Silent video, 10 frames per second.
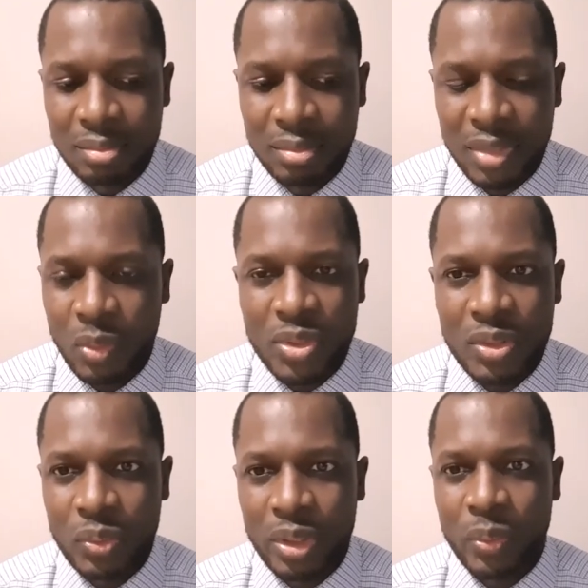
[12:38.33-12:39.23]
they
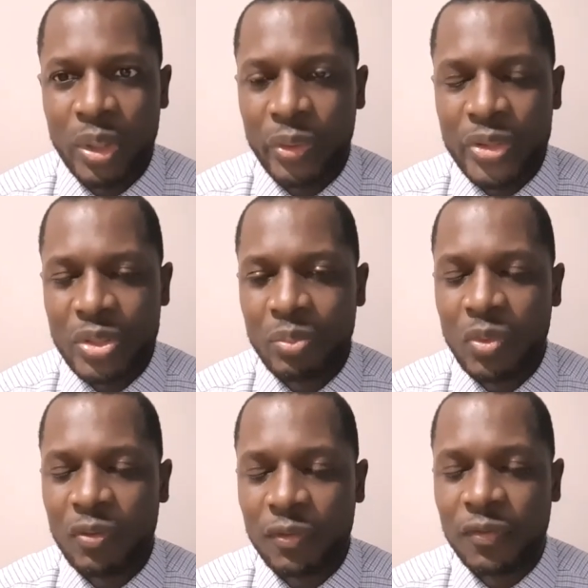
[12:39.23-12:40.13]
weren't going to
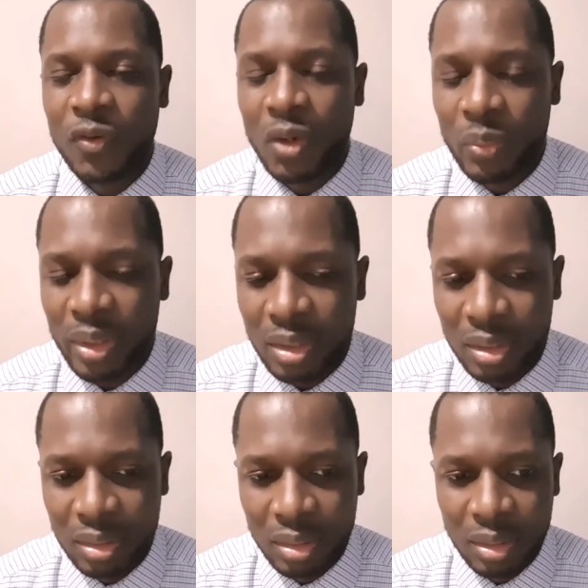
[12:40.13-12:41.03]
move forward
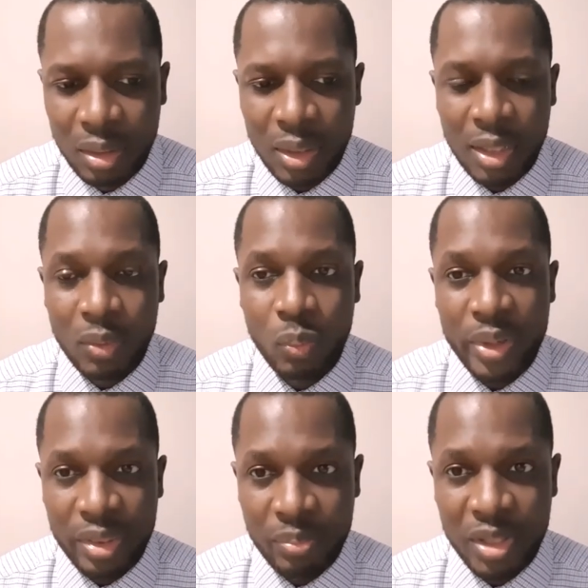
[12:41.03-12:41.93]

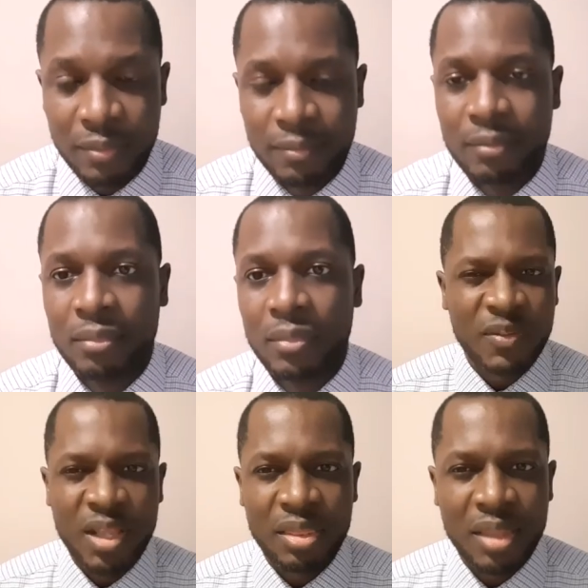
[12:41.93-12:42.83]
with me.
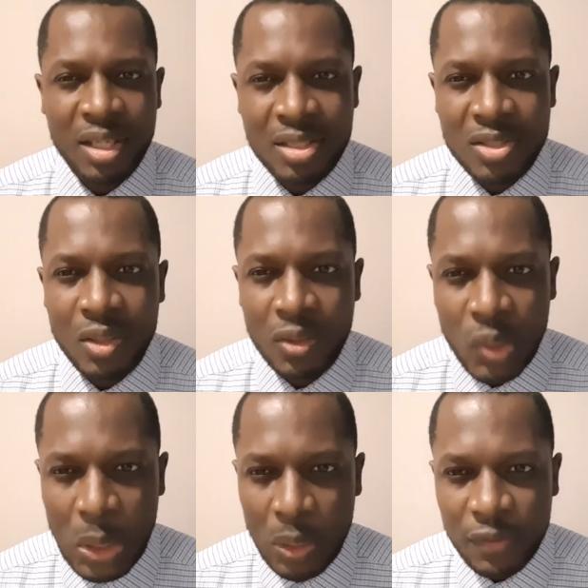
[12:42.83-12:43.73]
The things to
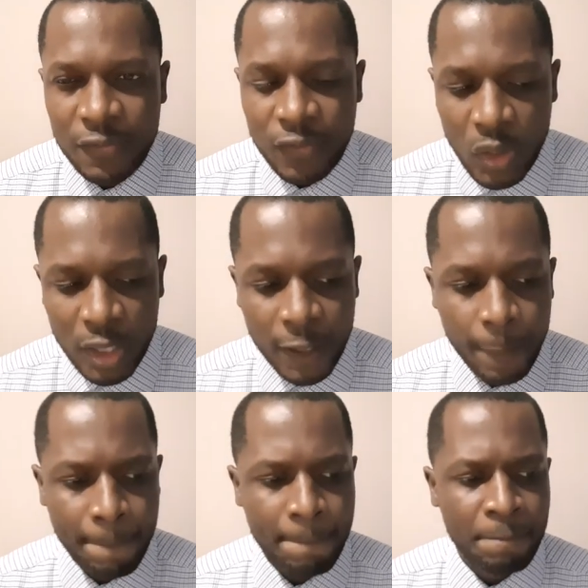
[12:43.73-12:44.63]
look out for,
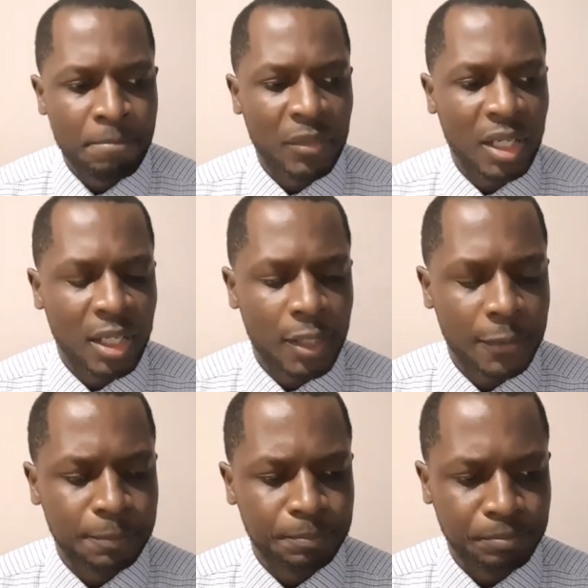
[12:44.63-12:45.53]

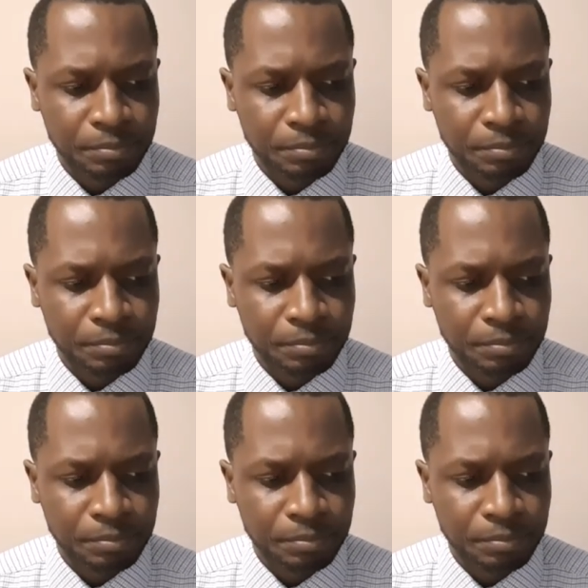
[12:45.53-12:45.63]
and